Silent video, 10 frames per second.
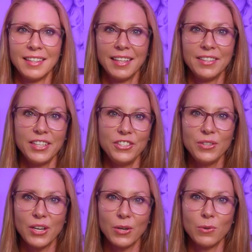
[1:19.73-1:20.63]
Did
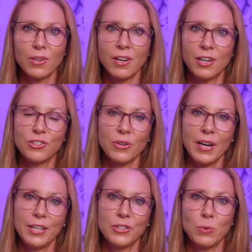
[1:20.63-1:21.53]
you know,
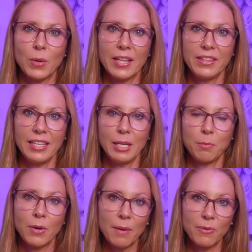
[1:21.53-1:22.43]
contrary to what the
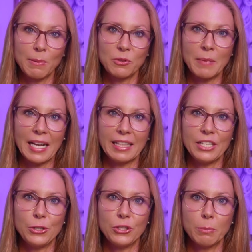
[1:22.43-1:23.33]
prop firms might
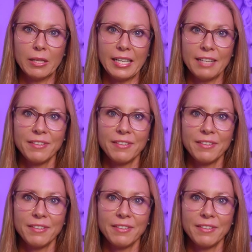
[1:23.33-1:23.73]
lead you to believe,